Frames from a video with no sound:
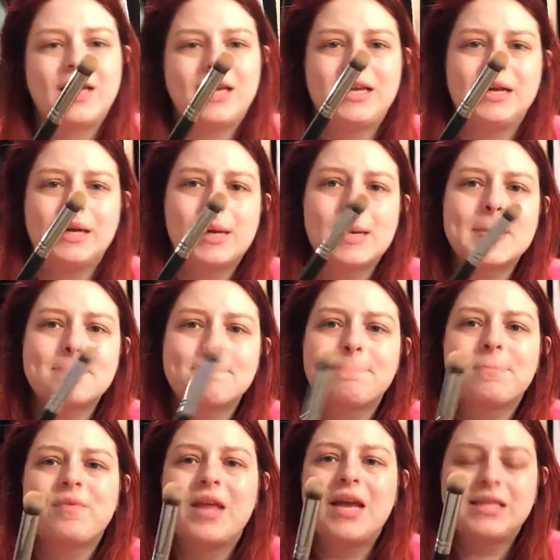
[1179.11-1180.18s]
right here.
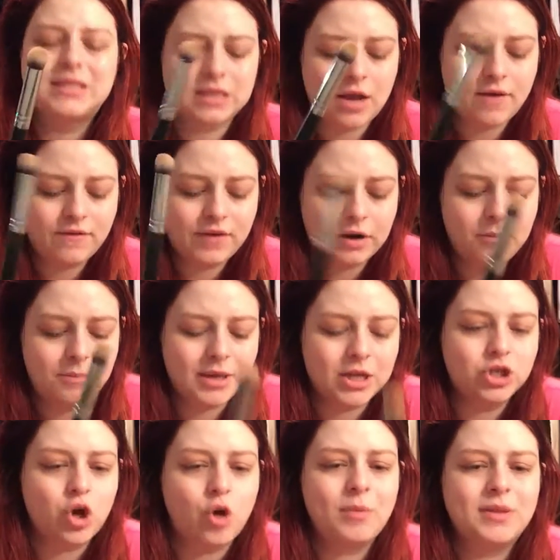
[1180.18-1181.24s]
It's a very
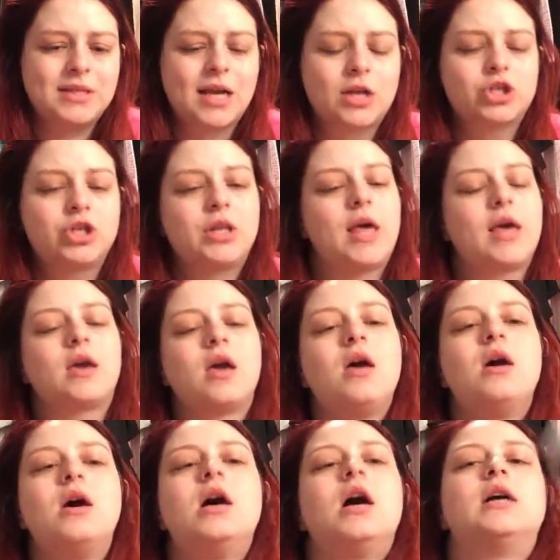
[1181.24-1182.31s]
big dome. It's actually like
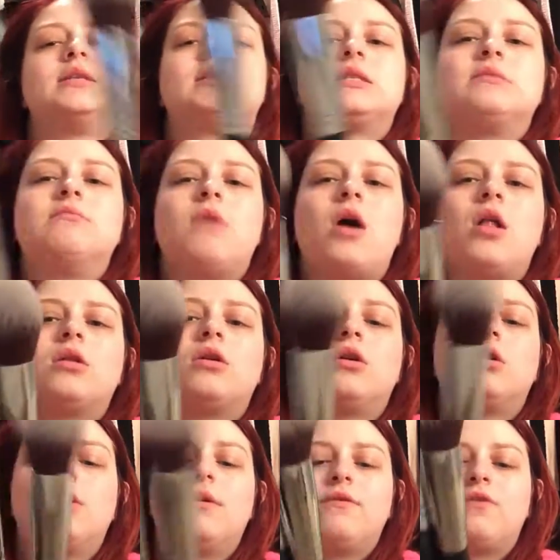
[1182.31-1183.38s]
a
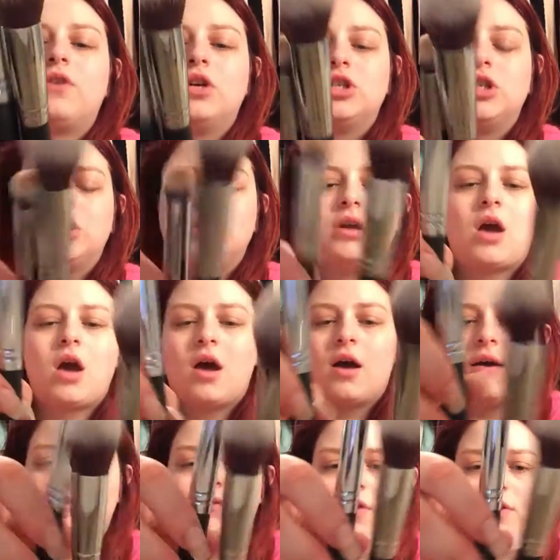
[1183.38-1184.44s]
smaller version
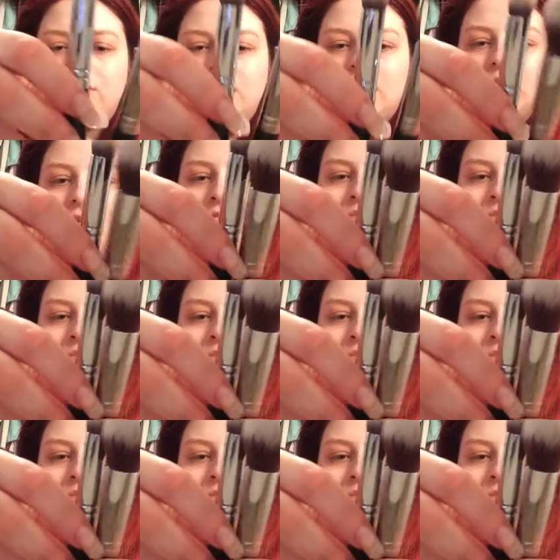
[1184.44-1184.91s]
of the